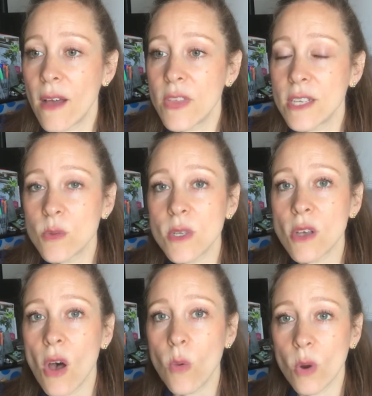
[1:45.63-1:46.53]
This was
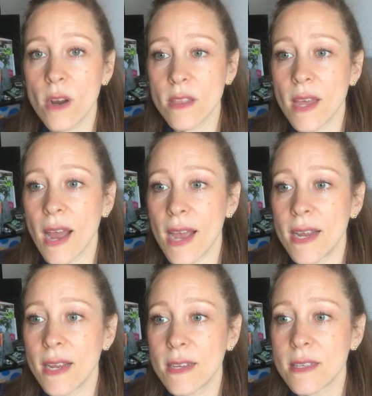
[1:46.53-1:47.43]
all work that
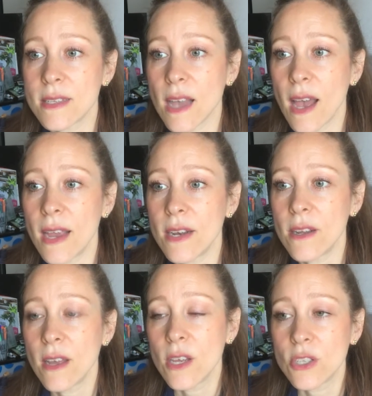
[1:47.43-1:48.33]
I assigned
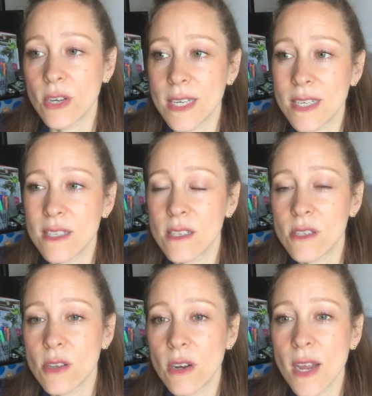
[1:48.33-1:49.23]
during
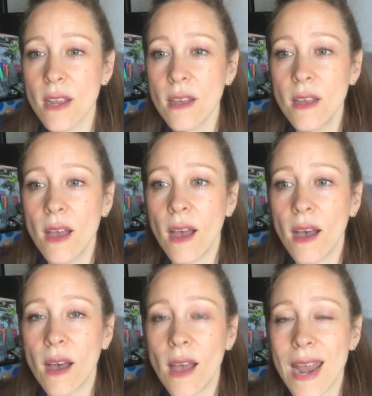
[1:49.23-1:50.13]
distance learning.
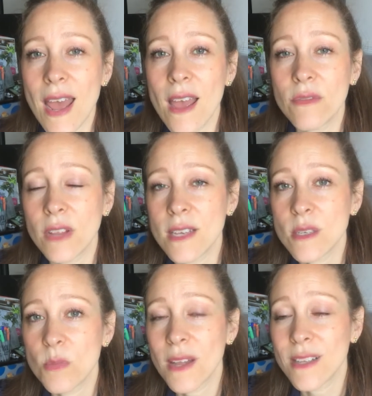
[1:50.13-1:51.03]
And I have
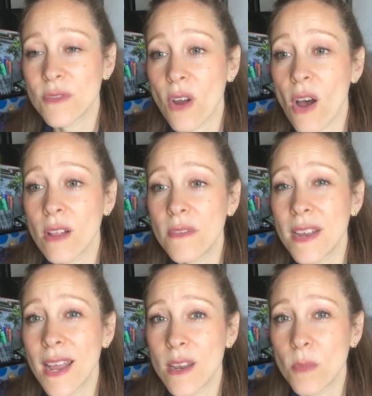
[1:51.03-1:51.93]
lesson plans for all of
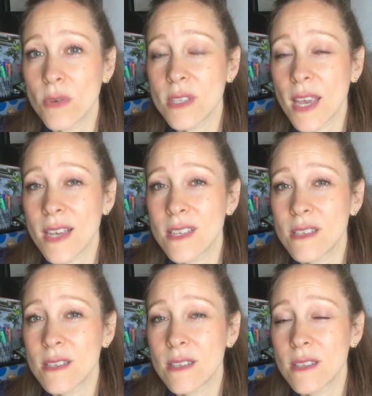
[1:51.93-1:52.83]
it, and in most
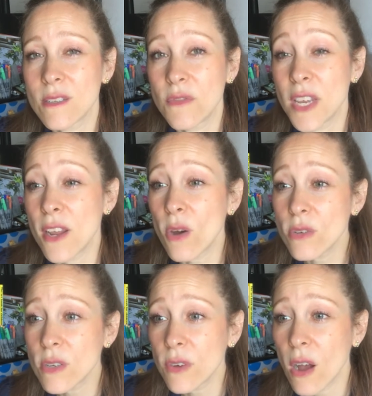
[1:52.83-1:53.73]
cases
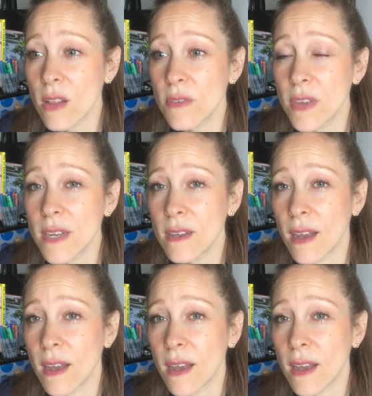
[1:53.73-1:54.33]
videos for all of it